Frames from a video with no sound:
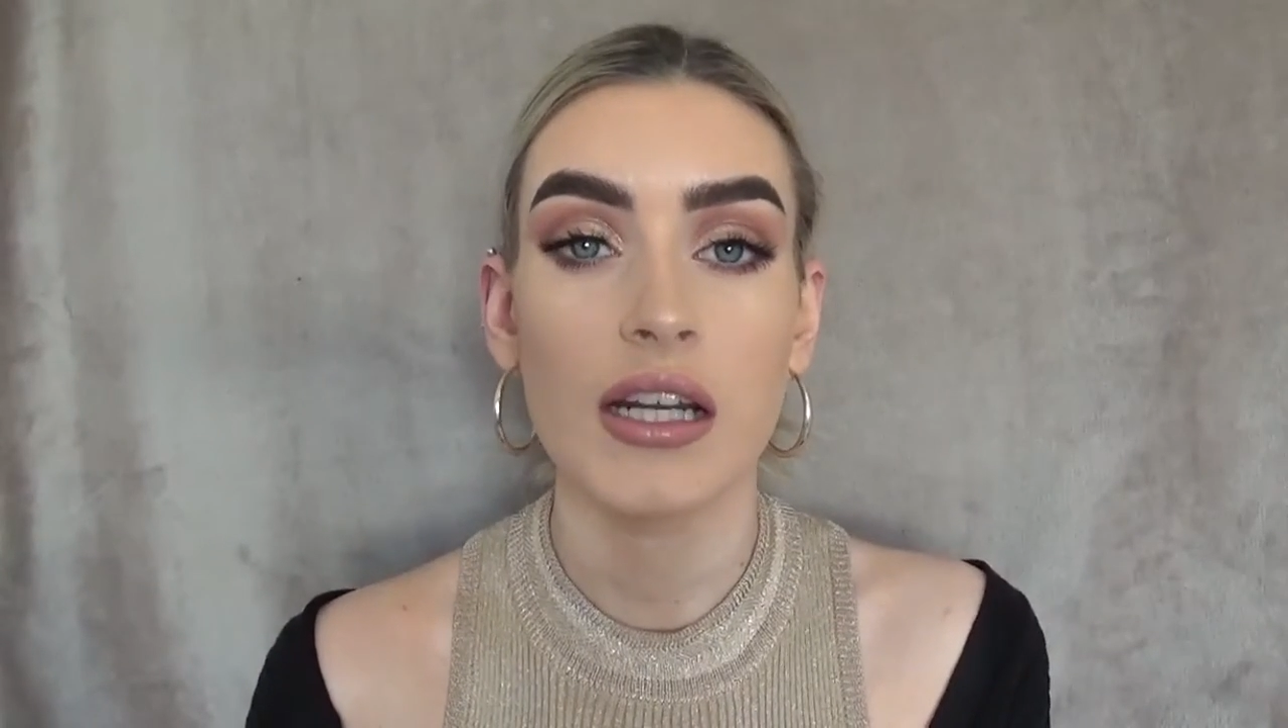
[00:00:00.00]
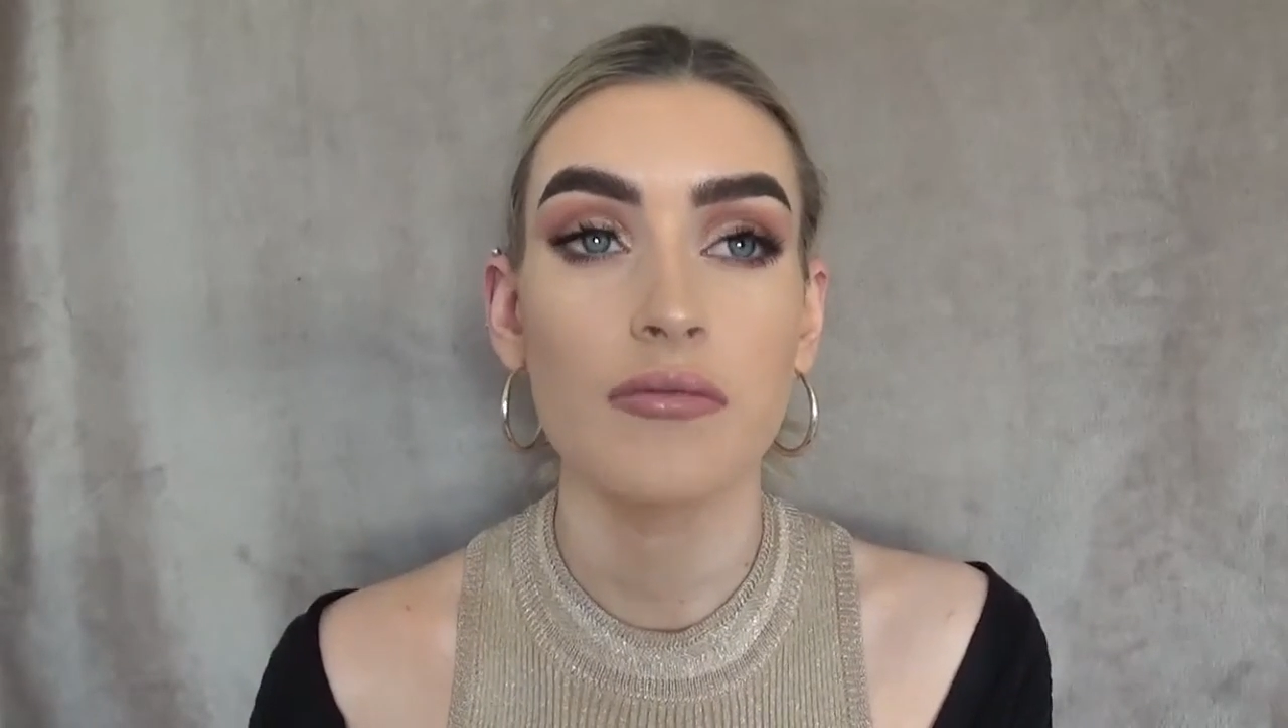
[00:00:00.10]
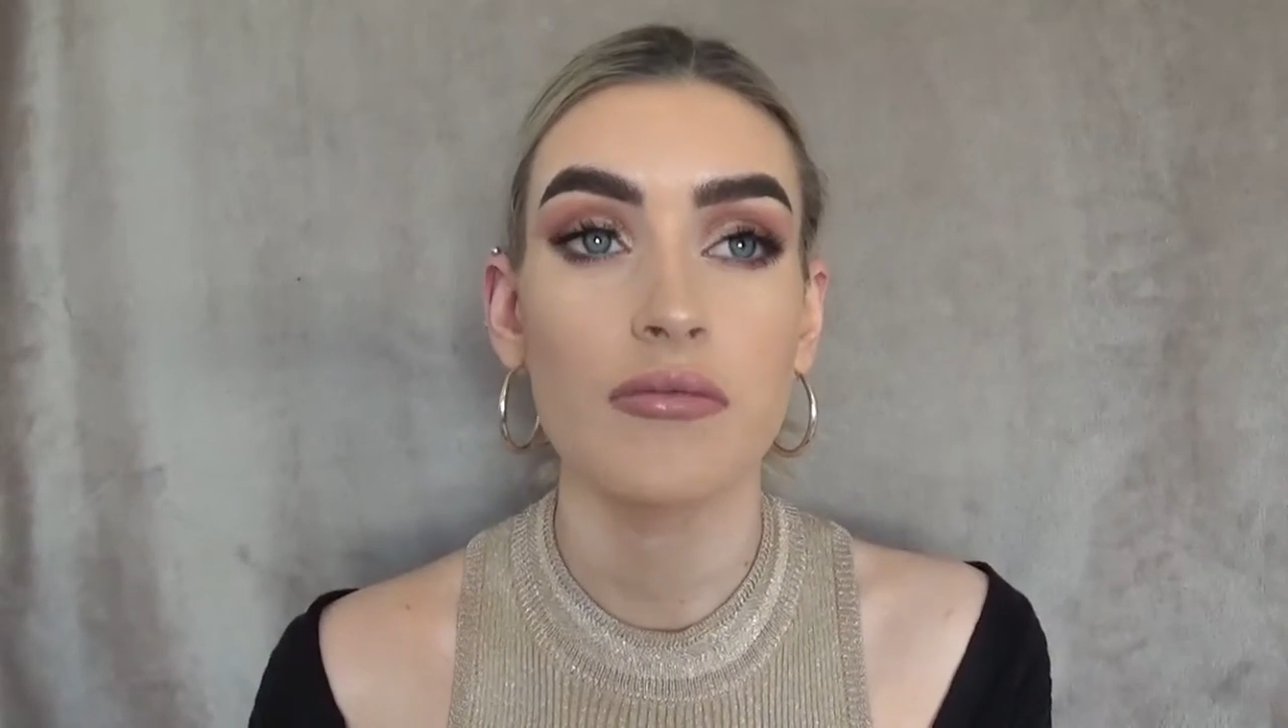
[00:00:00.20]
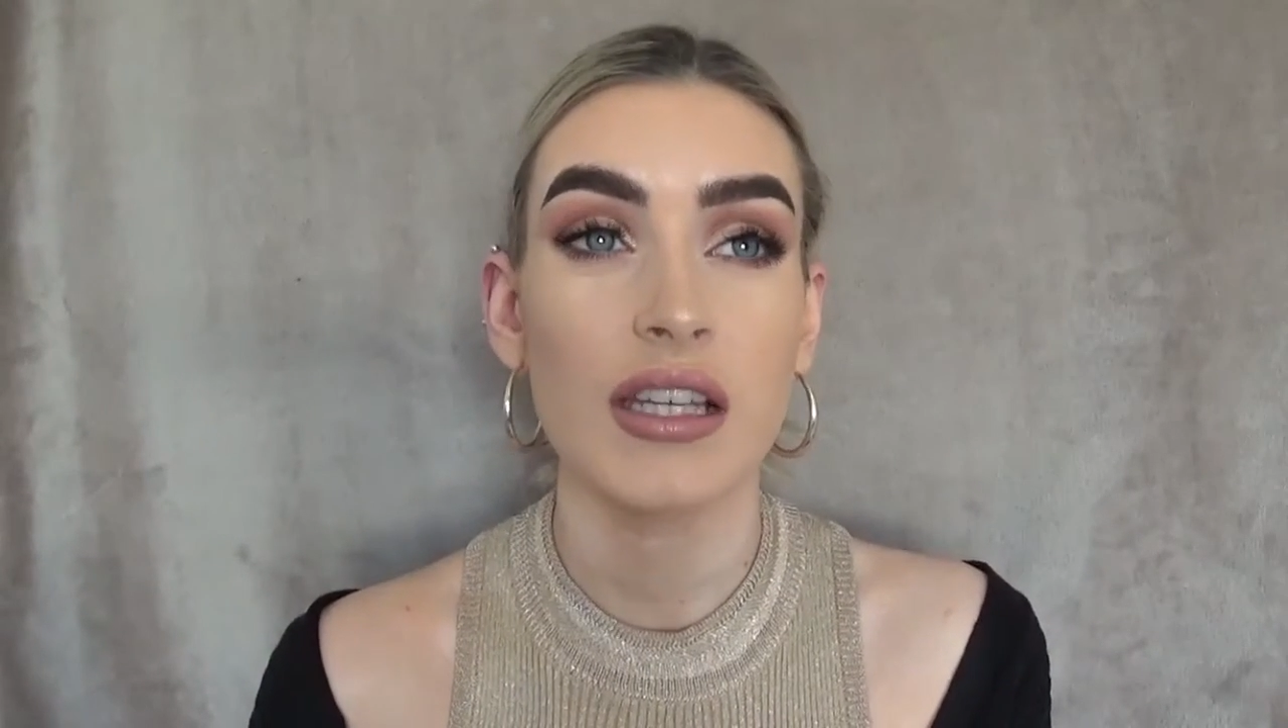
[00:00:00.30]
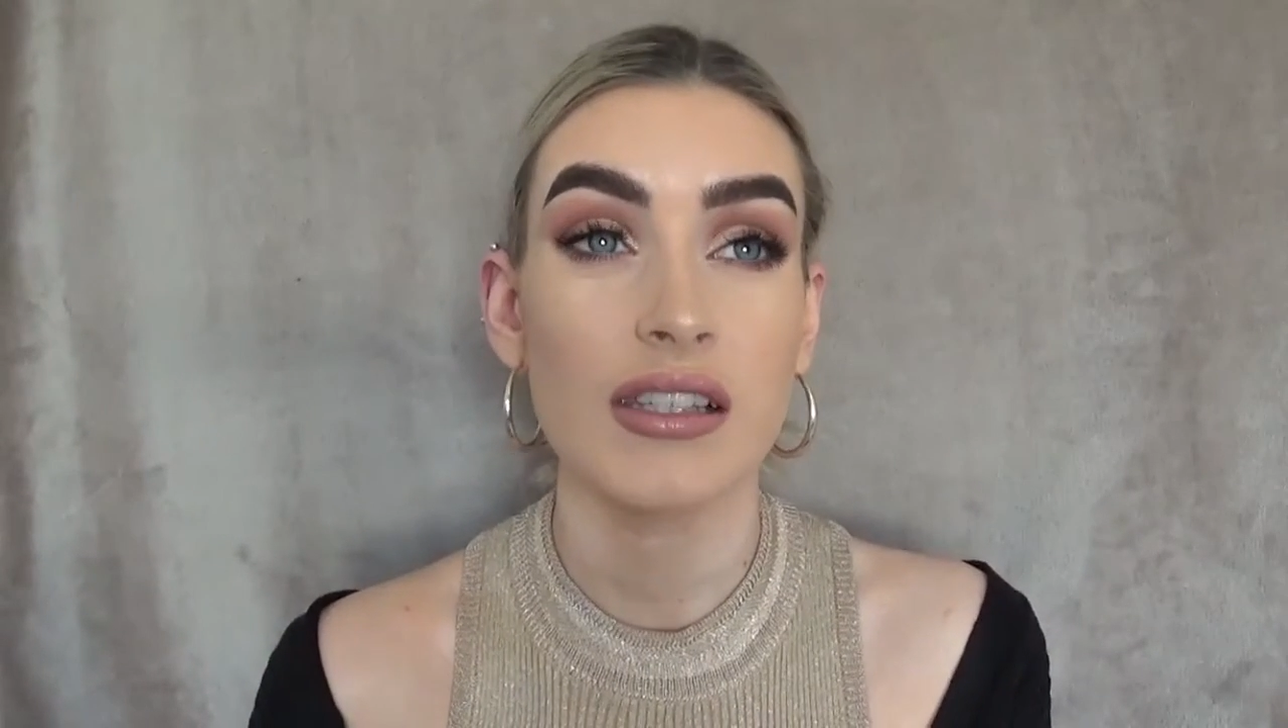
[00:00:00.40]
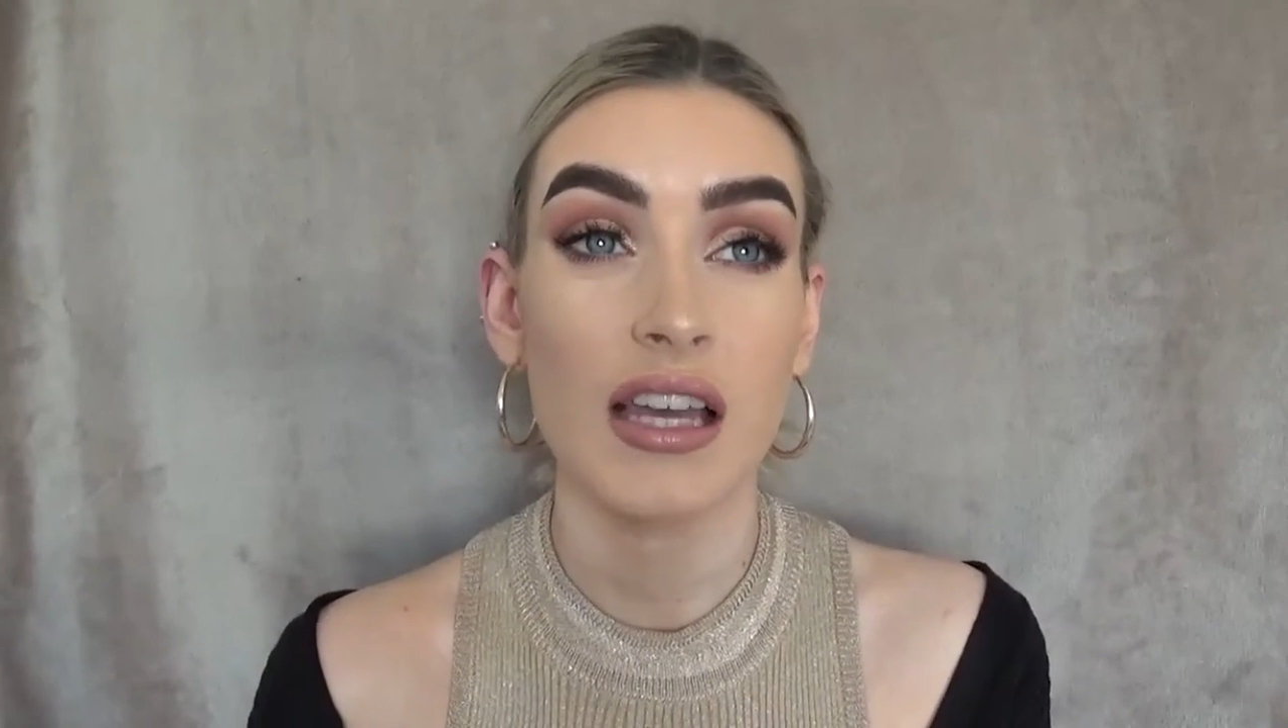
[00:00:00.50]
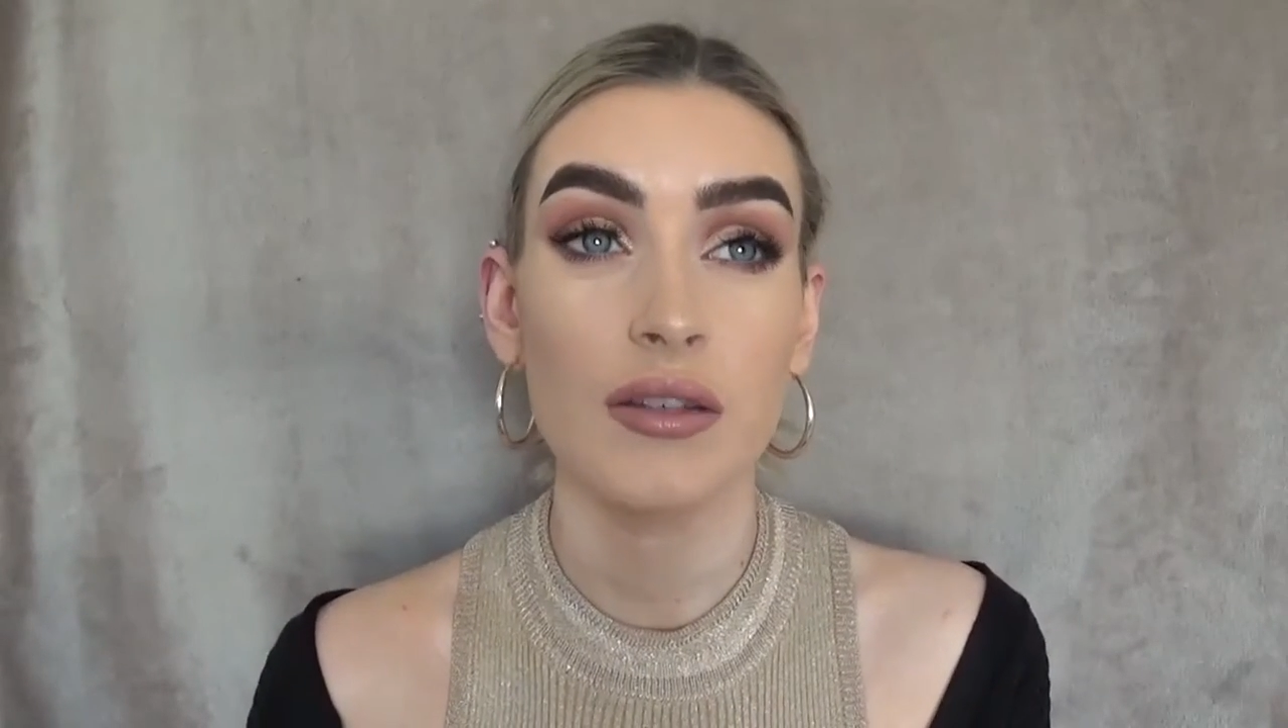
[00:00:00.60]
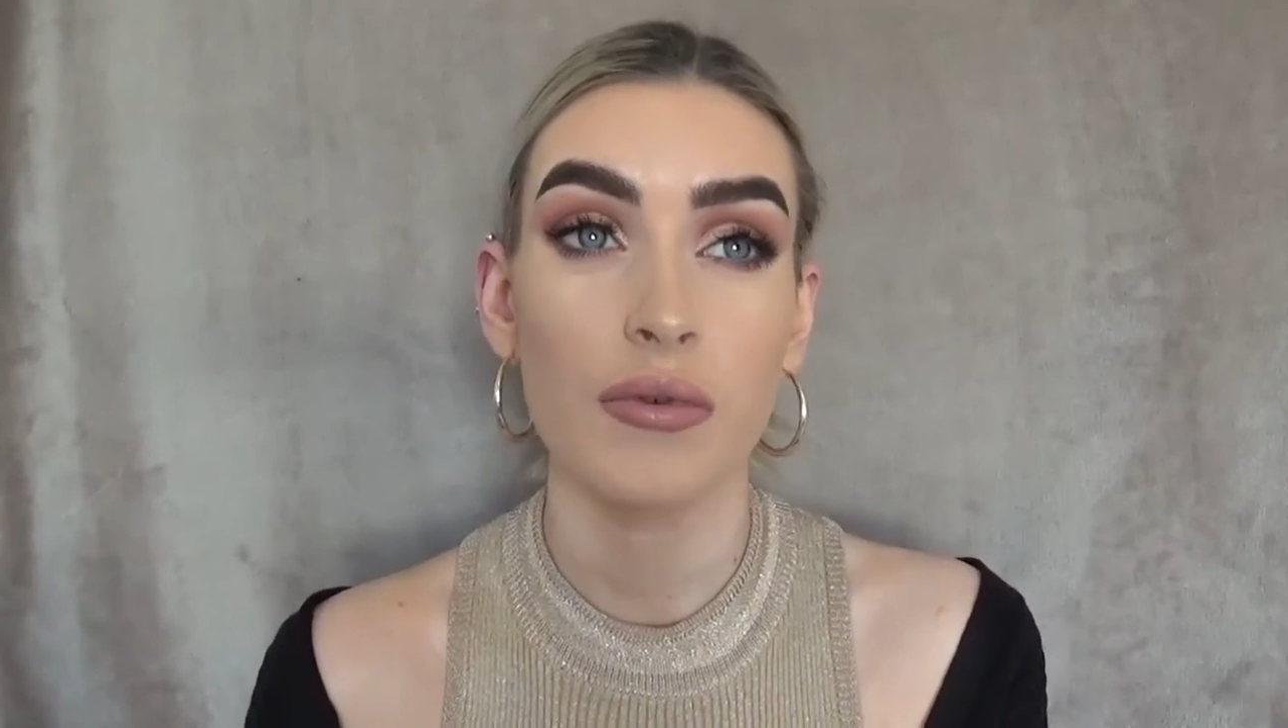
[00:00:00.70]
and he said